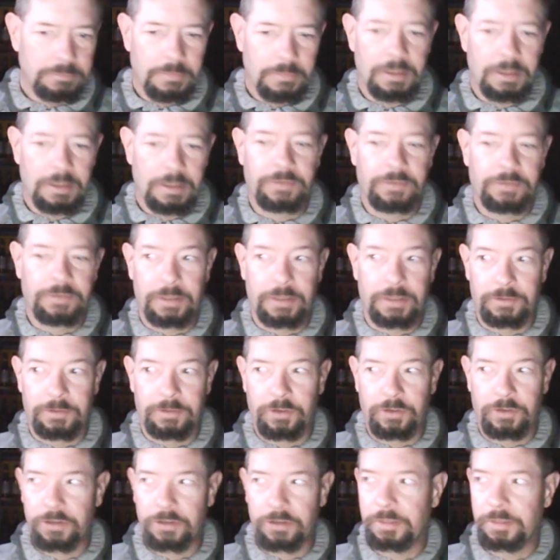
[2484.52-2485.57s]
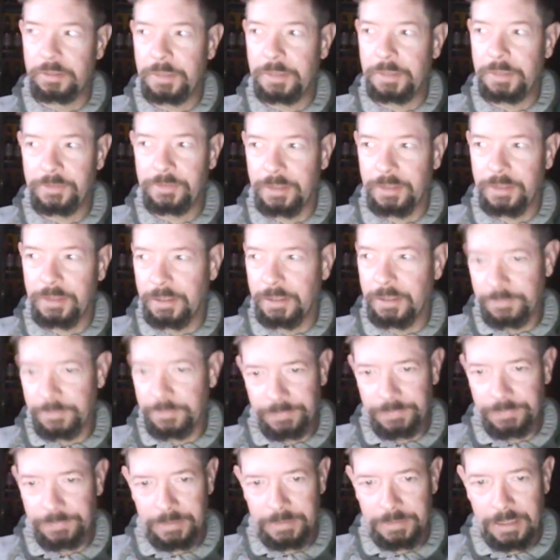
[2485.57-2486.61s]
I said, I just talked to him yesterday
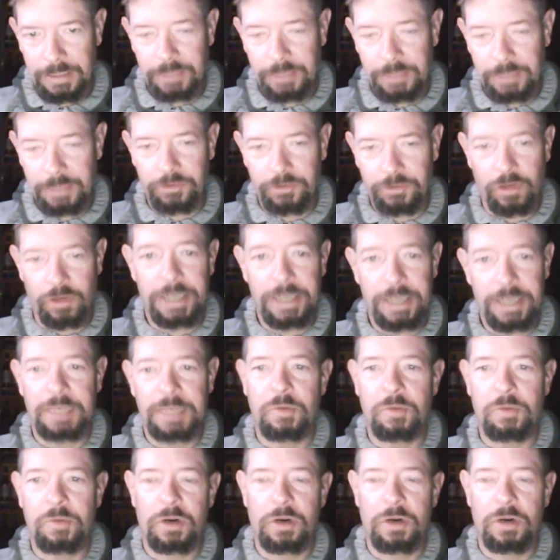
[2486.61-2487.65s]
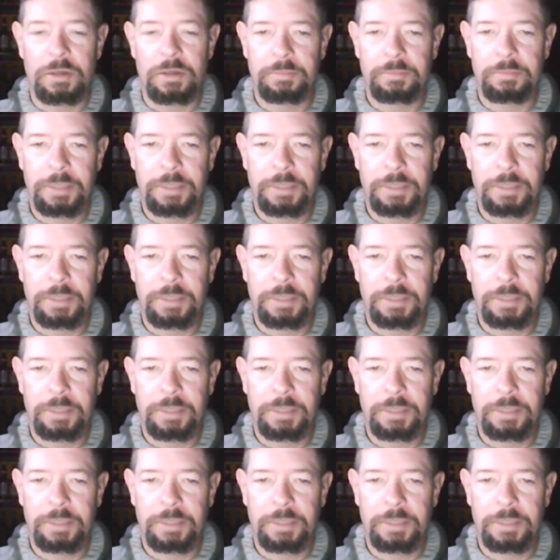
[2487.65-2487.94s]
he doesn't drink anymore